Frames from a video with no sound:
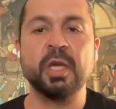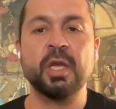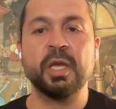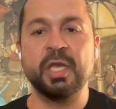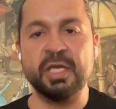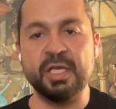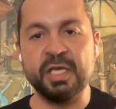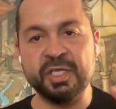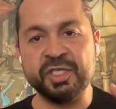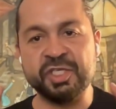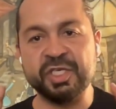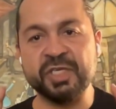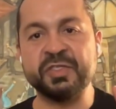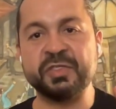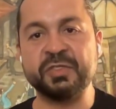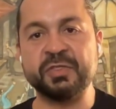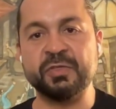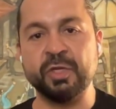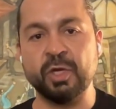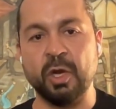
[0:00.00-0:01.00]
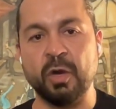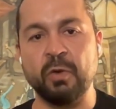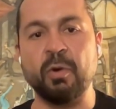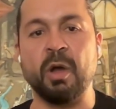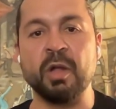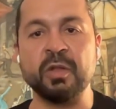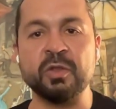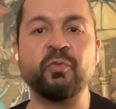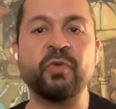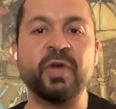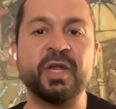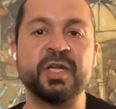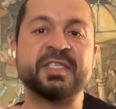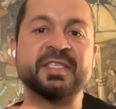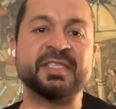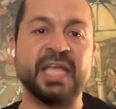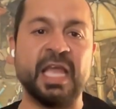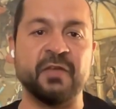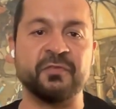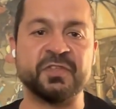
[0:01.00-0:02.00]
He just, on the very
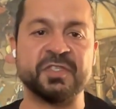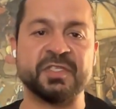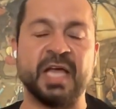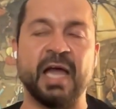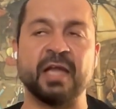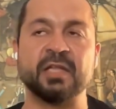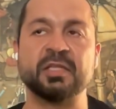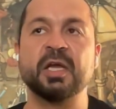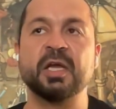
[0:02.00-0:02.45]
safe side.